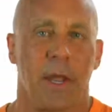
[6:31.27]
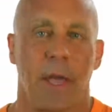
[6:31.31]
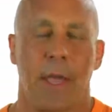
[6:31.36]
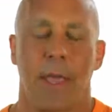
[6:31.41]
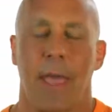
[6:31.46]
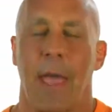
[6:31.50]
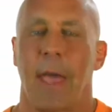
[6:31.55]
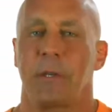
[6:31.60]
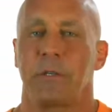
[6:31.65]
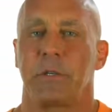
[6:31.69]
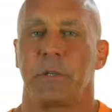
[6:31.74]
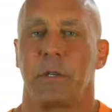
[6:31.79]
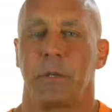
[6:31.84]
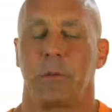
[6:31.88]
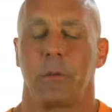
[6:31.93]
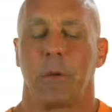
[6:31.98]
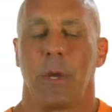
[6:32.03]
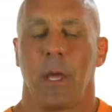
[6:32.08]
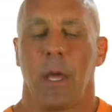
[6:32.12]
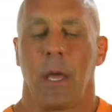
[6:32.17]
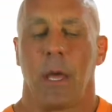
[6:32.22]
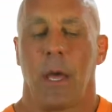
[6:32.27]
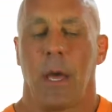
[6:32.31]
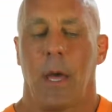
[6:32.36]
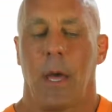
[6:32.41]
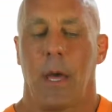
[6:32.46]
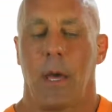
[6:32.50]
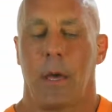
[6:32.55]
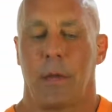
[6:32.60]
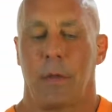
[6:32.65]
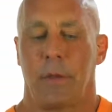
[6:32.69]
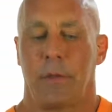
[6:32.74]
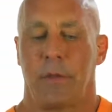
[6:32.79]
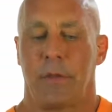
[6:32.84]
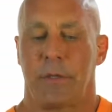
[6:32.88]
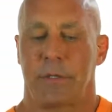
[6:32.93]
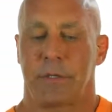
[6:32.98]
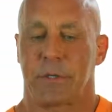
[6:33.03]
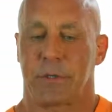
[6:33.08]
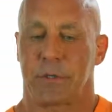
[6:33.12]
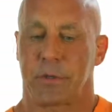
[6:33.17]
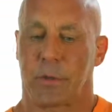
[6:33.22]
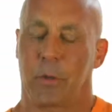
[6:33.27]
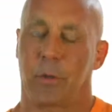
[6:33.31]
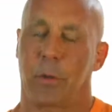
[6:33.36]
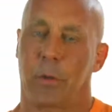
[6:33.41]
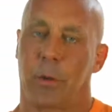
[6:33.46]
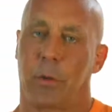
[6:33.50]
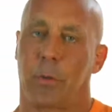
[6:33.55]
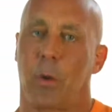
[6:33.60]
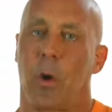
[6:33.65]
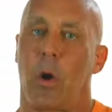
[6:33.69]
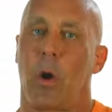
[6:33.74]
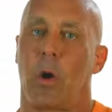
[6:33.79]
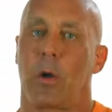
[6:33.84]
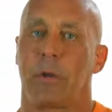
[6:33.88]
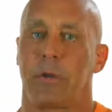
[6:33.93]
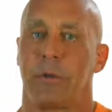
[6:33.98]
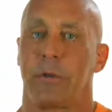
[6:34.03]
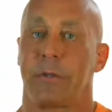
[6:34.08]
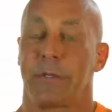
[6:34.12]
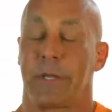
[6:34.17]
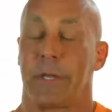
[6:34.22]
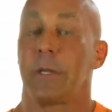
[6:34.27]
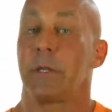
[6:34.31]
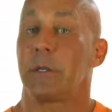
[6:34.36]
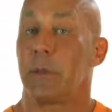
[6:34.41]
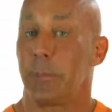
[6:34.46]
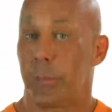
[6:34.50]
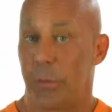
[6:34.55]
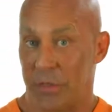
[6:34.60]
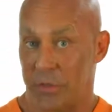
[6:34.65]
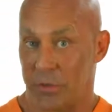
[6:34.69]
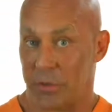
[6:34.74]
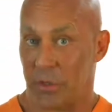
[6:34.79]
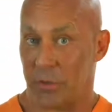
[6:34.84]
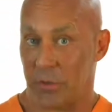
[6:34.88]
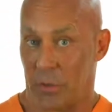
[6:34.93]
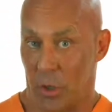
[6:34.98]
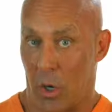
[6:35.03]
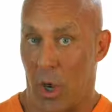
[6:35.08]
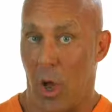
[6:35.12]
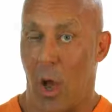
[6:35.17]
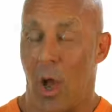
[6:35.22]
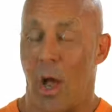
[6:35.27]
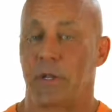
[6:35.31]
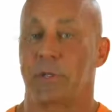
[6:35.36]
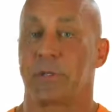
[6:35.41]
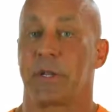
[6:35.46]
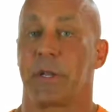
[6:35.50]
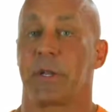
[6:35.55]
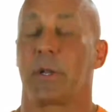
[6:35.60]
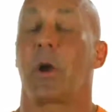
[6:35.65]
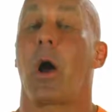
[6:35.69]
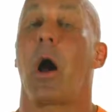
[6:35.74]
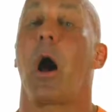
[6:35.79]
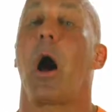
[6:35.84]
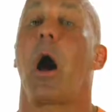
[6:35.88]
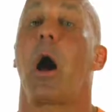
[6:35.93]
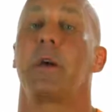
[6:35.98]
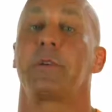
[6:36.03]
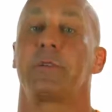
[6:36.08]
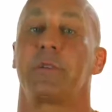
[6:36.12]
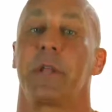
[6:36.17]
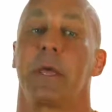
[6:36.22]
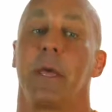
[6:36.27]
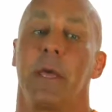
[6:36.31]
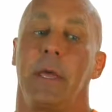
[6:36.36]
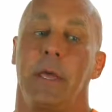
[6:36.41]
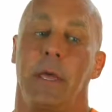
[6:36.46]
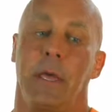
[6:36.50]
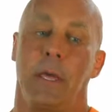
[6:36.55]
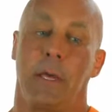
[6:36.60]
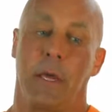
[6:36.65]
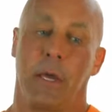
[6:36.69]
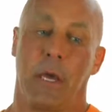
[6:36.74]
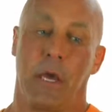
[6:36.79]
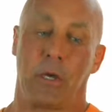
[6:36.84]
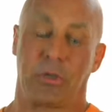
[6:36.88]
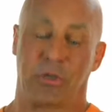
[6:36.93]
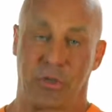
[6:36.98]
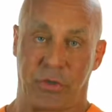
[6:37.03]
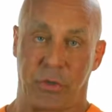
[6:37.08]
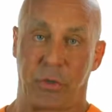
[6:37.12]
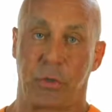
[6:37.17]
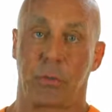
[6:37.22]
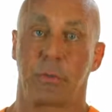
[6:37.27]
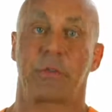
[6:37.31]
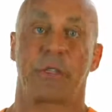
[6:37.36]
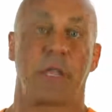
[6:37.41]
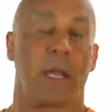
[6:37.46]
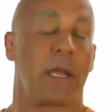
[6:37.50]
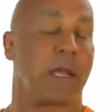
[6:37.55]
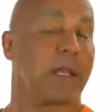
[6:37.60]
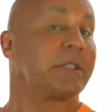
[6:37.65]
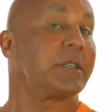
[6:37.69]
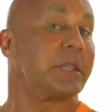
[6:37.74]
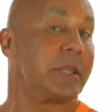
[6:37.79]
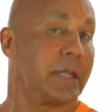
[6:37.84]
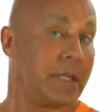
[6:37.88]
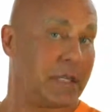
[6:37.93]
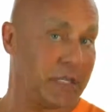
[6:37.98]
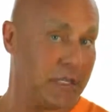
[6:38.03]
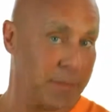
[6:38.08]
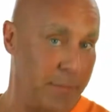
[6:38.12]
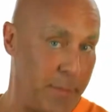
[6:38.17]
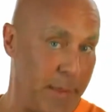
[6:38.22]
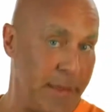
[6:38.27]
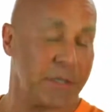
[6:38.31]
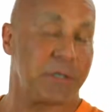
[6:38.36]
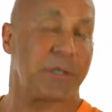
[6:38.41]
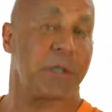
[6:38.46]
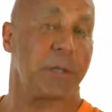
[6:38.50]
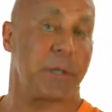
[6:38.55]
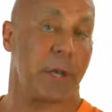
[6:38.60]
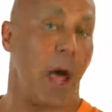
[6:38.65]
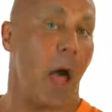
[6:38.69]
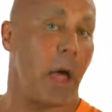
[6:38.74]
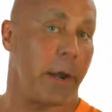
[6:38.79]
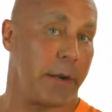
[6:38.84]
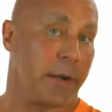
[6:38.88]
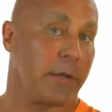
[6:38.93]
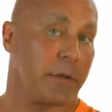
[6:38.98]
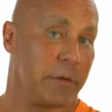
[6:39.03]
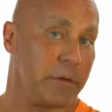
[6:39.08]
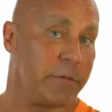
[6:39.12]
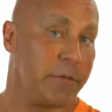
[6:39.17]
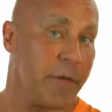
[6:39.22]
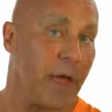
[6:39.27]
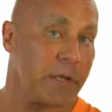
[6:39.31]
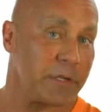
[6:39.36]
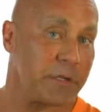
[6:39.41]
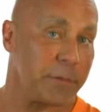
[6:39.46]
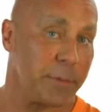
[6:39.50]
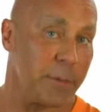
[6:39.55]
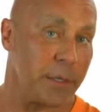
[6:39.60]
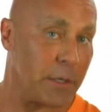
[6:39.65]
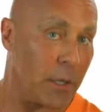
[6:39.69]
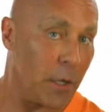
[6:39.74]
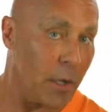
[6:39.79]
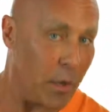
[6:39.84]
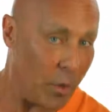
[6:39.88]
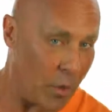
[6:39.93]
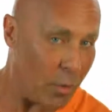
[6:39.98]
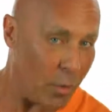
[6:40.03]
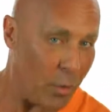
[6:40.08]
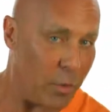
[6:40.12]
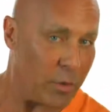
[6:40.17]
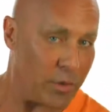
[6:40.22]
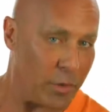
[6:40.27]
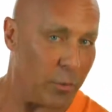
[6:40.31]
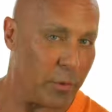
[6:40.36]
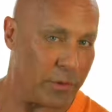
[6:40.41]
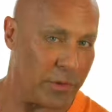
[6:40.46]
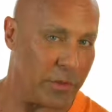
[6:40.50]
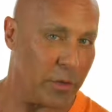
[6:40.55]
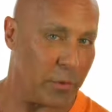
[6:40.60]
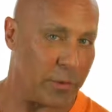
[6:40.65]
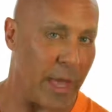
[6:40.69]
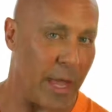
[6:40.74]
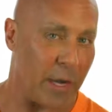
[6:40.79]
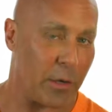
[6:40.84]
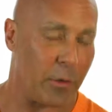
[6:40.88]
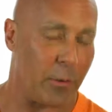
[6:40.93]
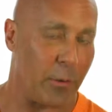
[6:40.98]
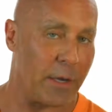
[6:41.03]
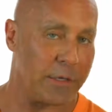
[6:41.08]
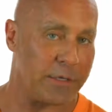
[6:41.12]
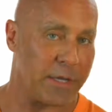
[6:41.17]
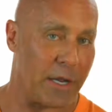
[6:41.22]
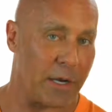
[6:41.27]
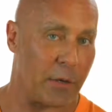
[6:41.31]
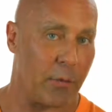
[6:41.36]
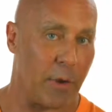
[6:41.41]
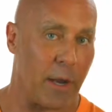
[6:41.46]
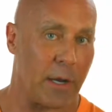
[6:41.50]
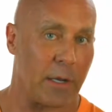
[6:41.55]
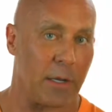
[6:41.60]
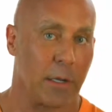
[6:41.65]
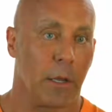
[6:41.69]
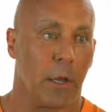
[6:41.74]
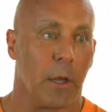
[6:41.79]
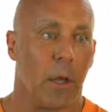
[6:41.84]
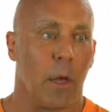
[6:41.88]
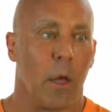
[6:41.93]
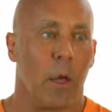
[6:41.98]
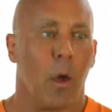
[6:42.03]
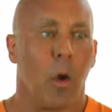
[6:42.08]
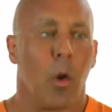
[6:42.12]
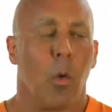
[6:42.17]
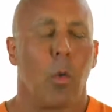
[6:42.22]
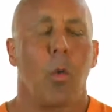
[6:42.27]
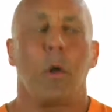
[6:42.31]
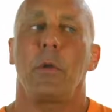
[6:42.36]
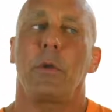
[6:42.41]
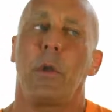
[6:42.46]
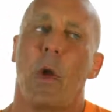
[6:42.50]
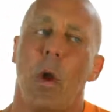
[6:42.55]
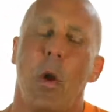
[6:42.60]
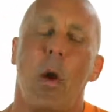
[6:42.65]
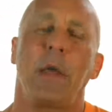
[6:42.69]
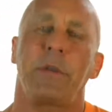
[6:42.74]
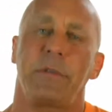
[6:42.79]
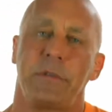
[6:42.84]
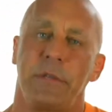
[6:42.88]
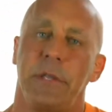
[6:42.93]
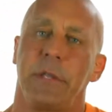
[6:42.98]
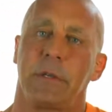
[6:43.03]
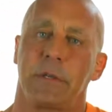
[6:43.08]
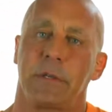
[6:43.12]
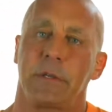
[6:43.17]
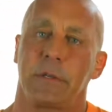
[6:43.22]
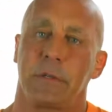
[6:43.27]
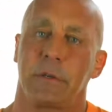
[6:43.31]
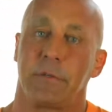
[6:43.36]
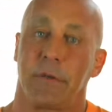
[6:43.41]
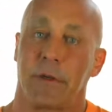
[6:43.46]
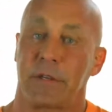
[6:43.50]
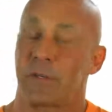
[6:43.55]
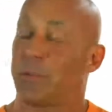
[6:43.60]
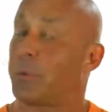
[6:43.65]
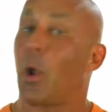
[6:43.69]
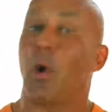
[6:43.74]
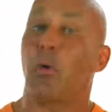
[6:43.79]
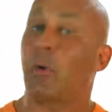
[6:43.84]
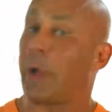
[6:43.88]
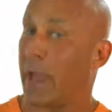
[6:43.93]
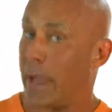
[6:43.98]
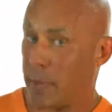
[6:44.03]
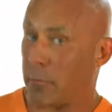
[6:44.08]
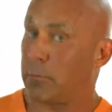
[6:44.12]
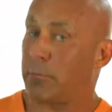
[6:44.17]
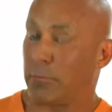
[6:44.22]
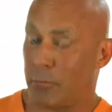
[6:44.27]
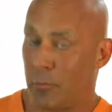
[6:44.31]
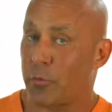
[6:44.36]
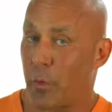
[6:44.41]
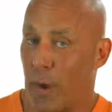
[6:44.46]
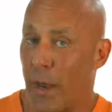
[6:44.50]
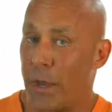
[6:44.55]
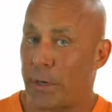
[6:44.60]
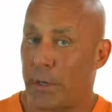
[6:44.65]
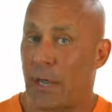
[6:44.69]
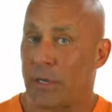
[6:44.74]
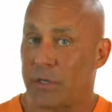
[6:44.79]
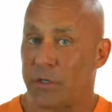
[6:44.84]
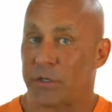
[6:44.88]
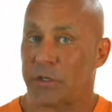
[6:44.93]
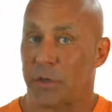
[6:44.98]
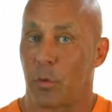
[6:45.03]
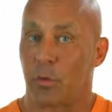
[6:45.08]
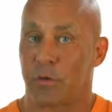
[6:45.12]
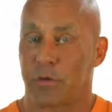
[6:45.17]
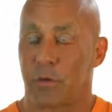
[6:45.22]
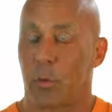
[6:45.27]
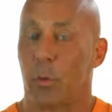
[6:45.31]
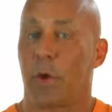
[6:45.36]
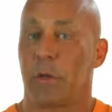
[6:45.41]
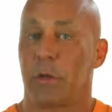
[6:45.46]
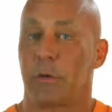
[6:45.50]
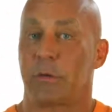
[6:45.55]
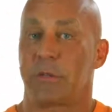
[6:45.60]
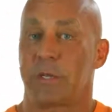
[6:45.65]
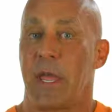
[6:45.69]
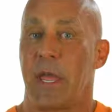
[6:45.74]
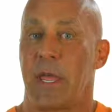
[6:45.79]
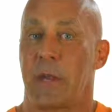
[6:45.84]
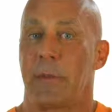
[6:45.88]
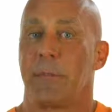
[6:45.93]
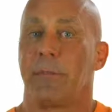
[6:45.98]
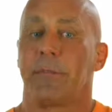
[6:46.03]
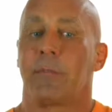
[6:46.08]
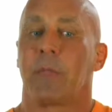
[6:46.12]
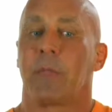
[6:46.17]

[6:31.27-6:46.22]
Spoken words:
I ask you this is earlier on you said it depends on the cost, and cost assumes that it's an expense and not an investment. Would you categorize that correctly? Well, no, I see this as investment. Okay, great. So what you're saying